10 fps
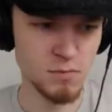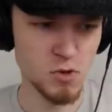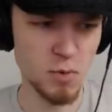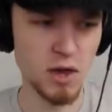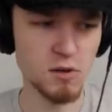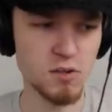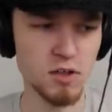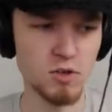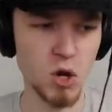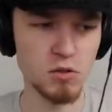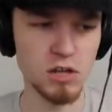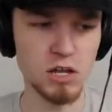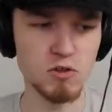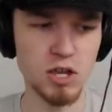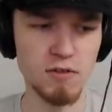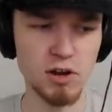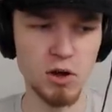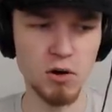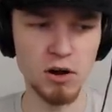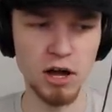So make yourself known to each and every
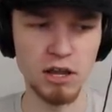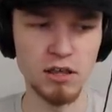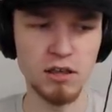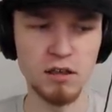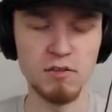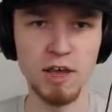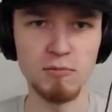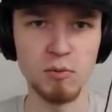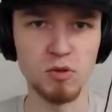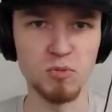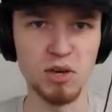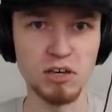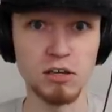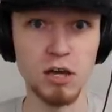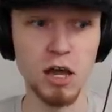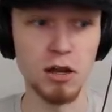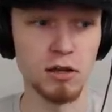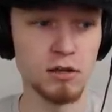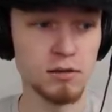Goron, then we will speak again.